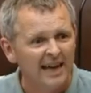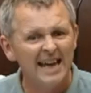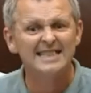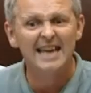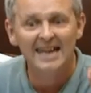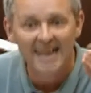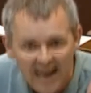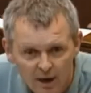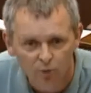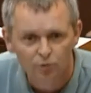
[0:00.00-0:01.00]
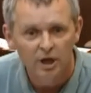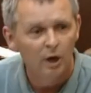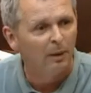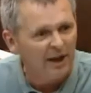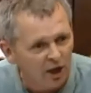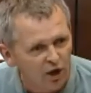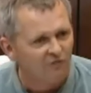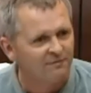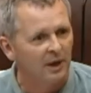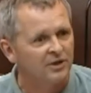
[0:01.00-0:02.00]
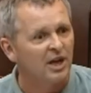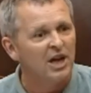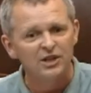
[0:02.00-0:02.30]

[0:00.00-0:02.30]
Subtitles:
It's allowed by the government